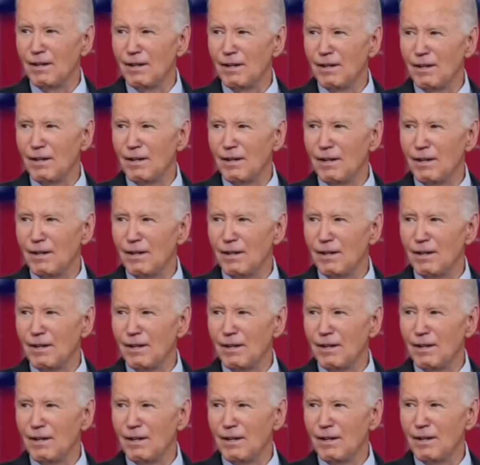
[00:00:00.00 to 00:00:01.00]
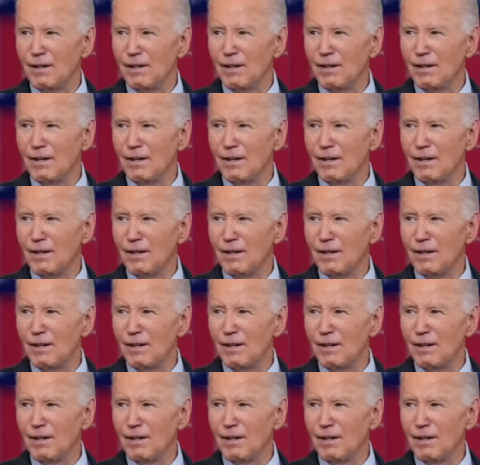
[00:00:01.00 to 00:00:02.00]

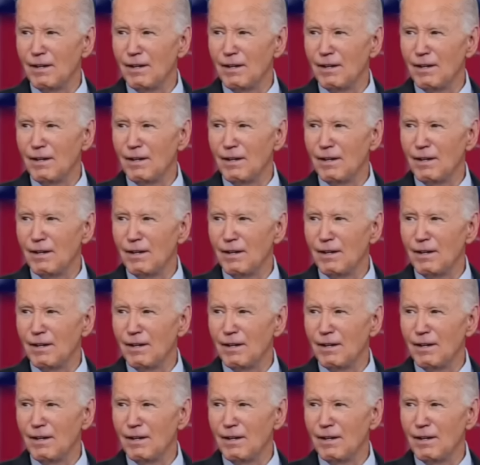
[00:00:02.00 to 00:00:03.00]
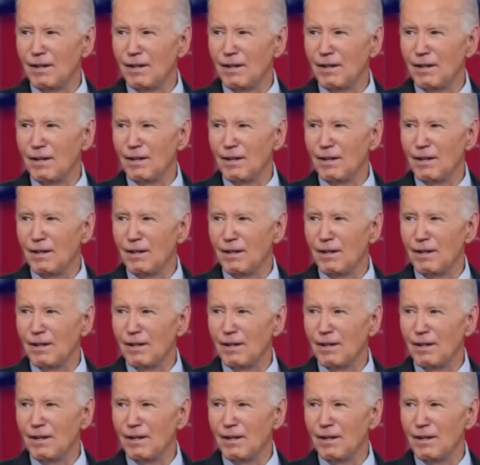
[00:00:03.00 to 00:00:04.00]

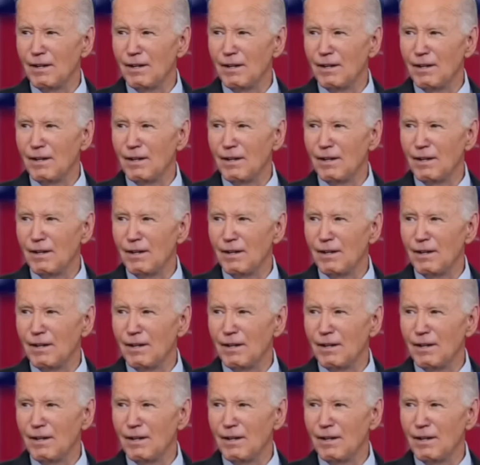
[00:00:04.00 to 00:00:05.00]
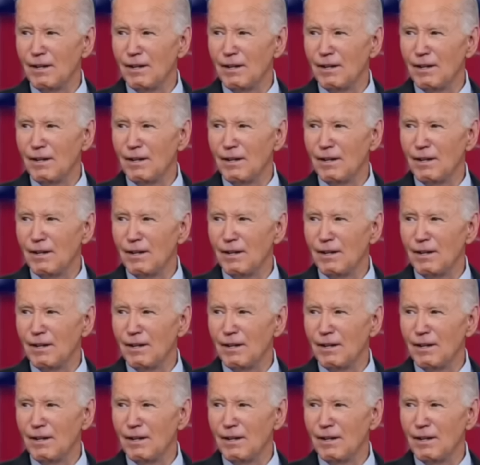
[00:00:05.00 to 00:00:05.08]
This person isn't speaking.